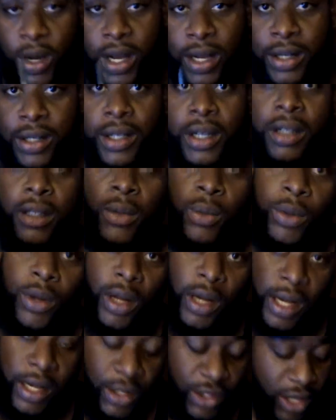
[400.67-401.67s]
of them
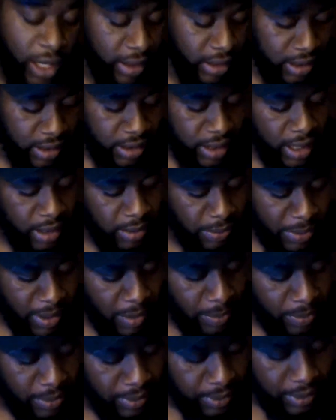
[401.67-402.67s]
to go ahead and